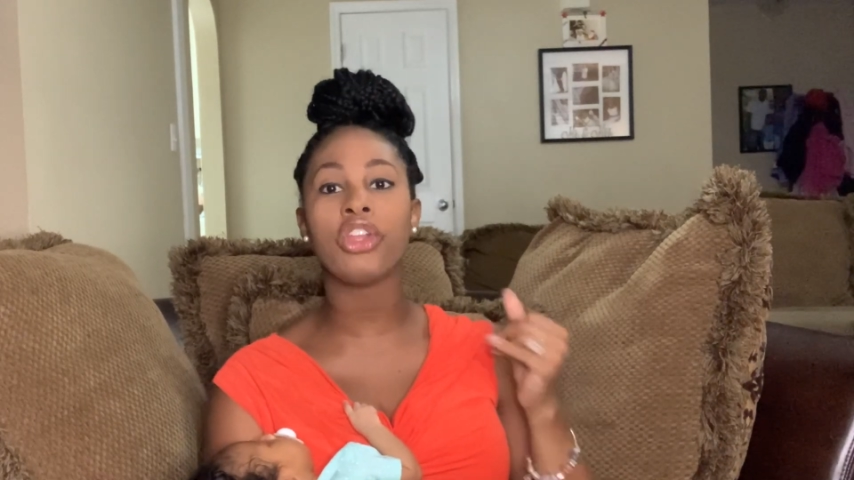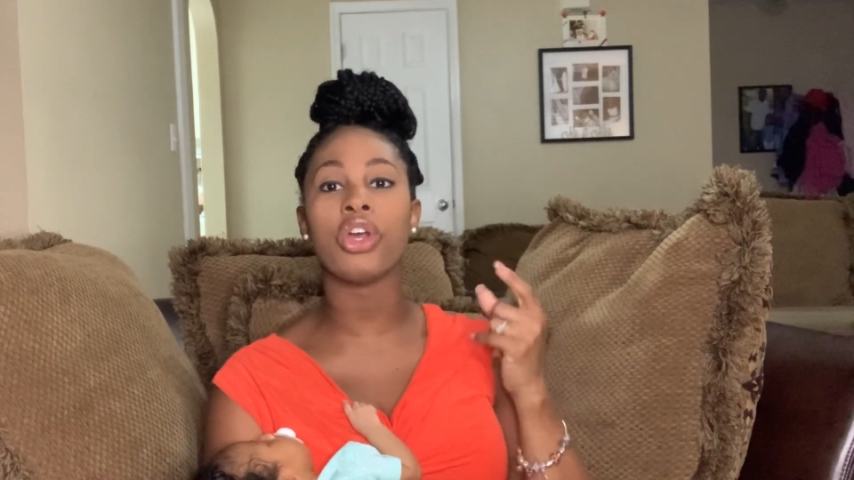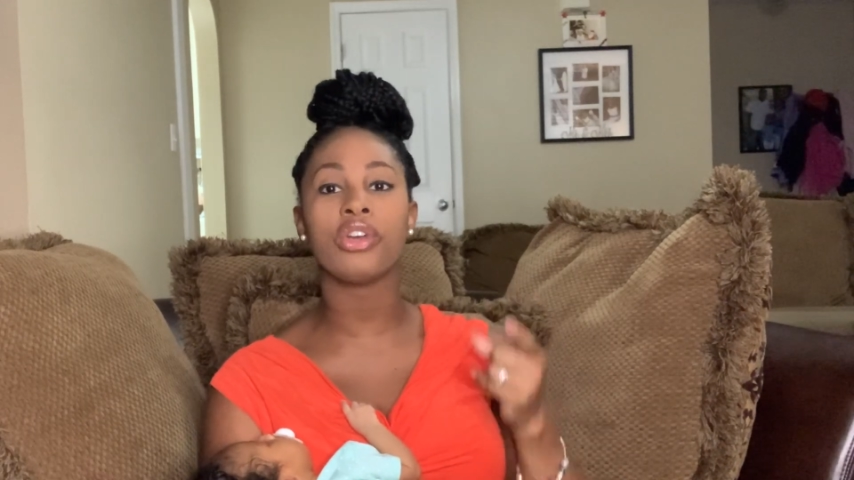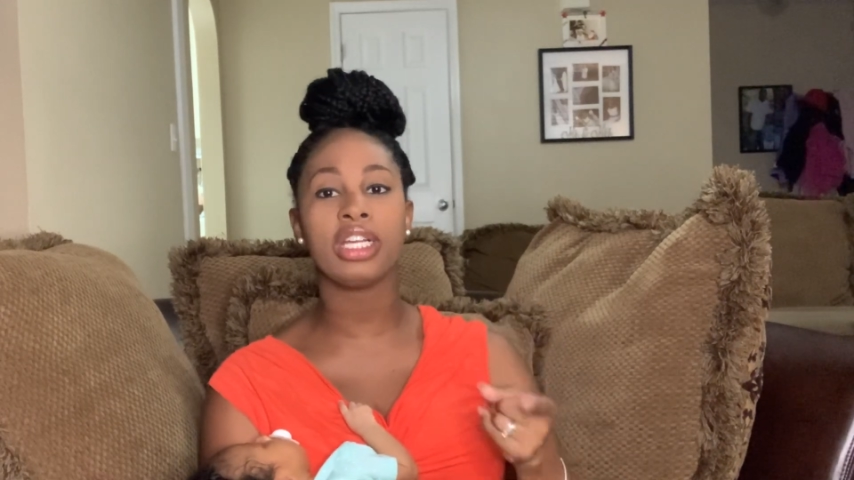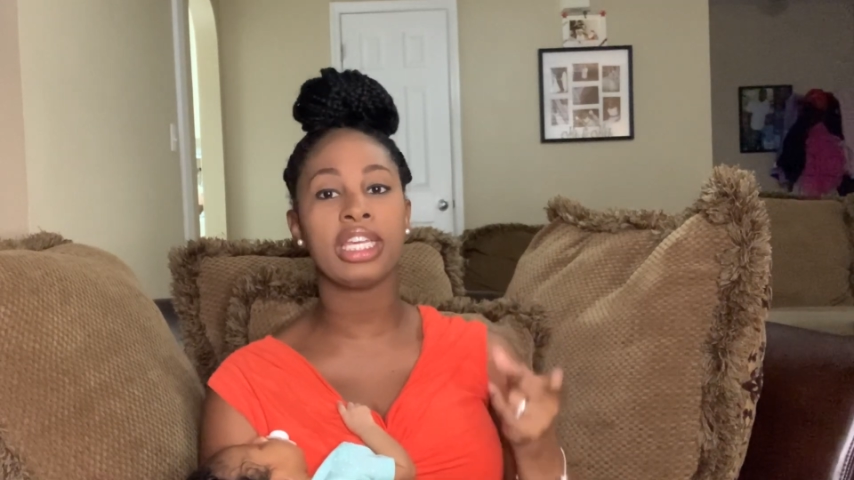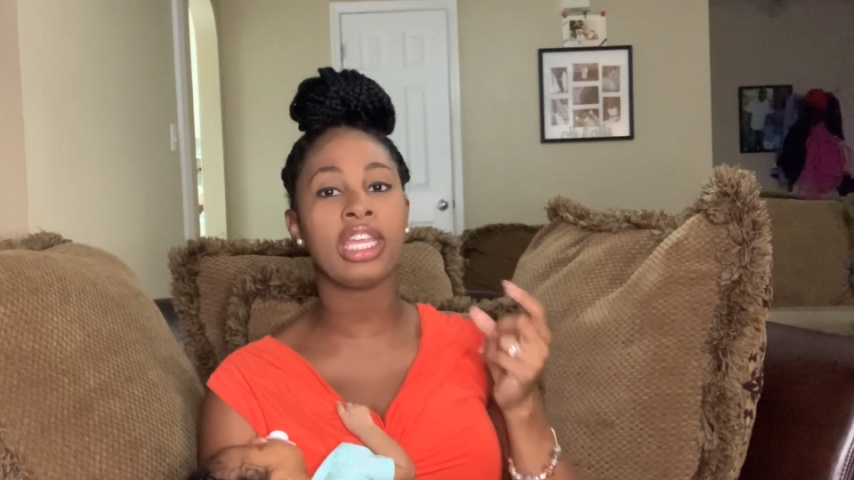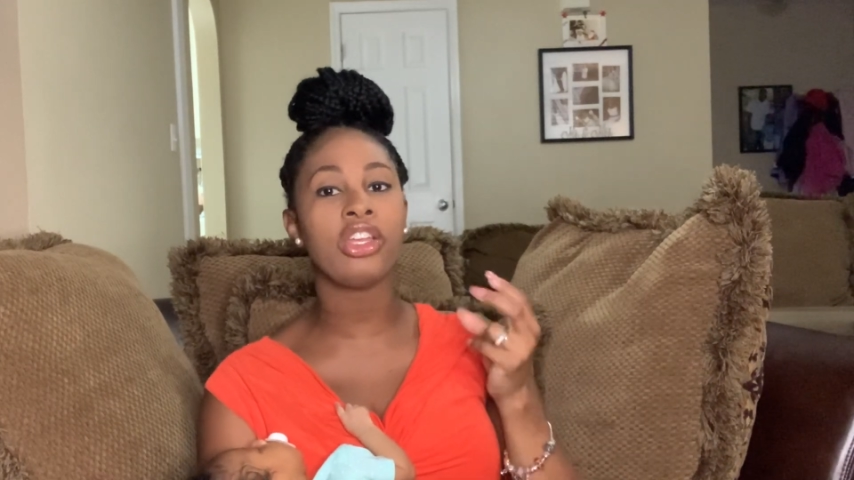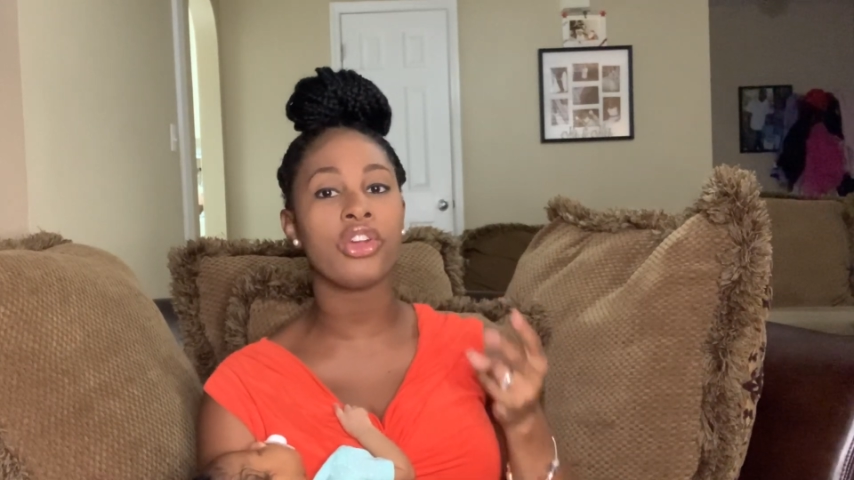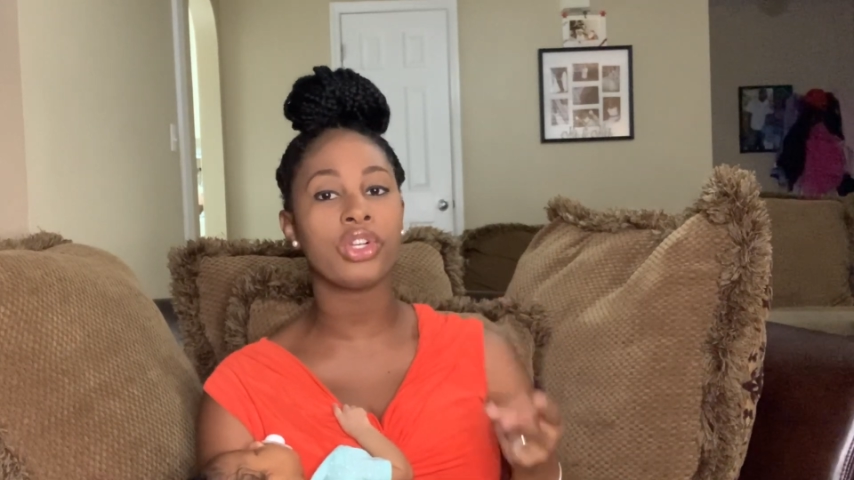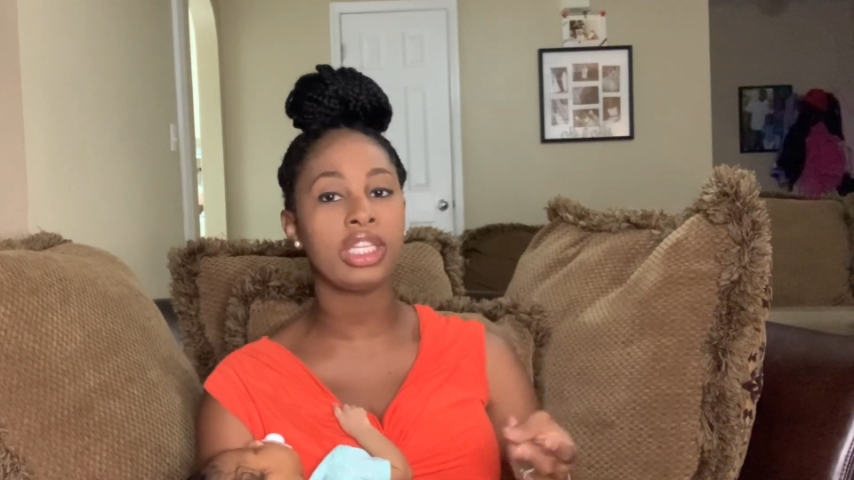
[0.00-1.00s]
No cooking,
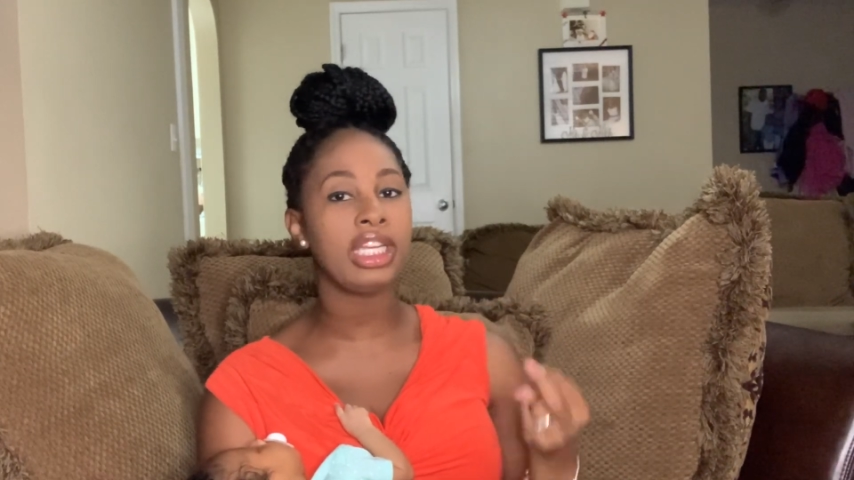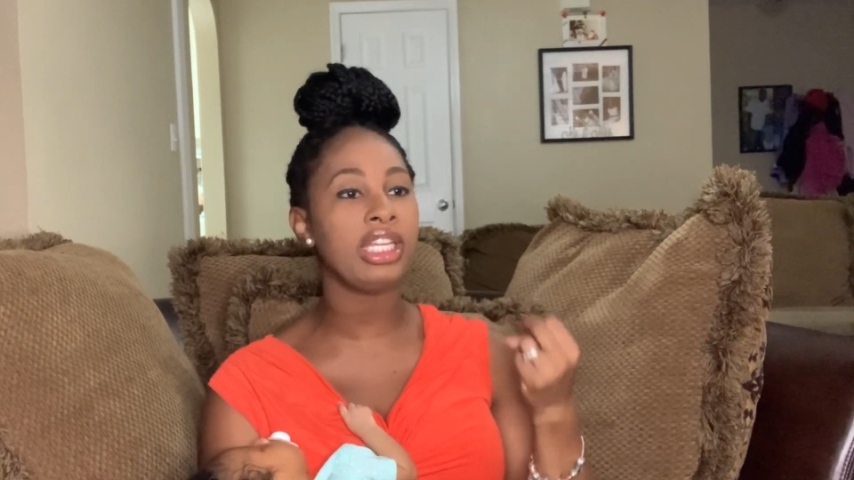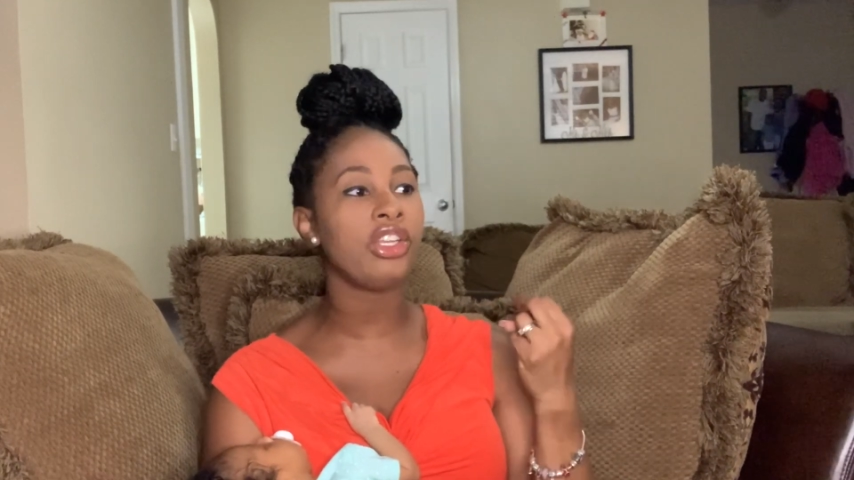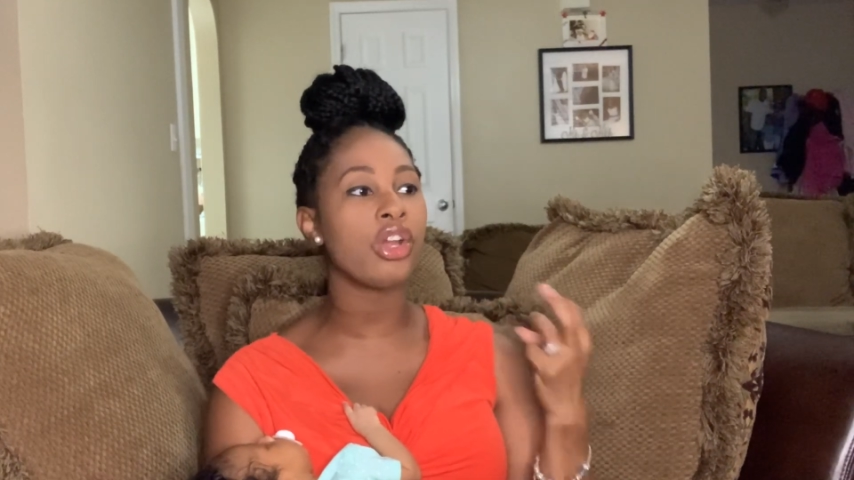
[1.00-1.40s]
no cleaning,